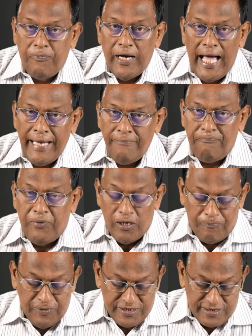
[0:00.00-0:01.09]
and
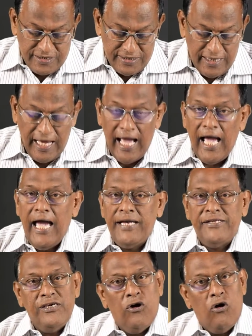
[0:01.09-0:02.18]
purpose
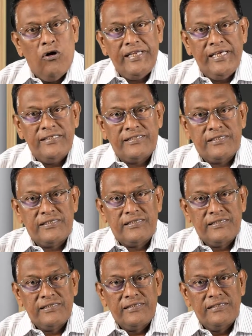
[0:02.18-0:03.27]
and the
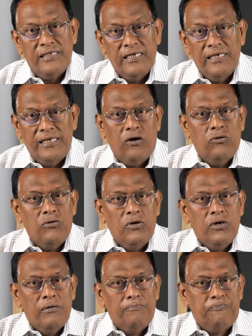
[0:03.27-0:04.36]
audience. Now,
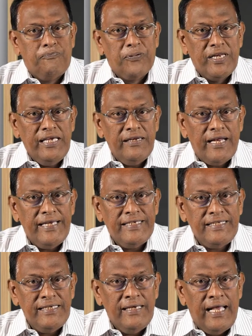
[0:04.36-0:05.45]

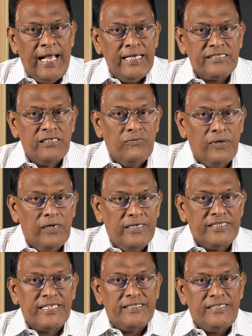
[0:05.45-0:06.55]
pre-writing, as the word
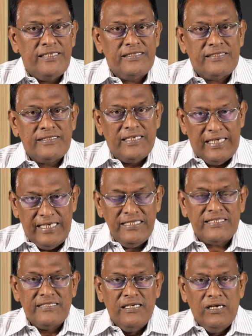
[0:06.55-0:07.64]
suggests,
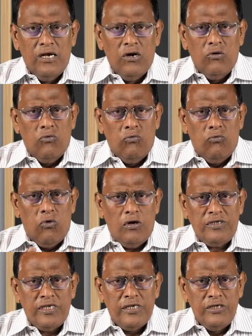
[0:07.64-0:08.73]
is
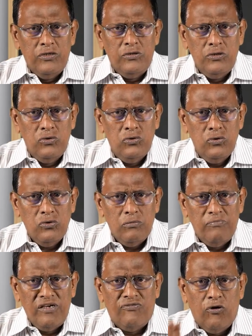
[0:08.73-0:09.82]
what you do
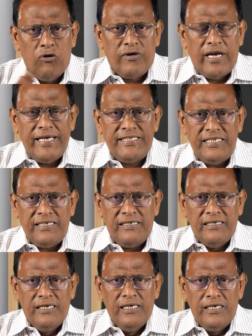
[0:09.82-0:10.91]
before writing.
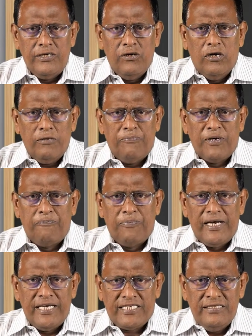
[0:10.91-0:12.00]
Your
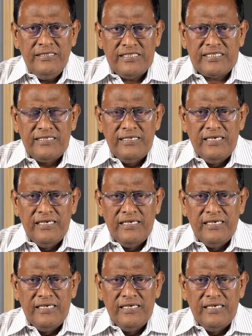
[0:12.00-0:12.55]
preparations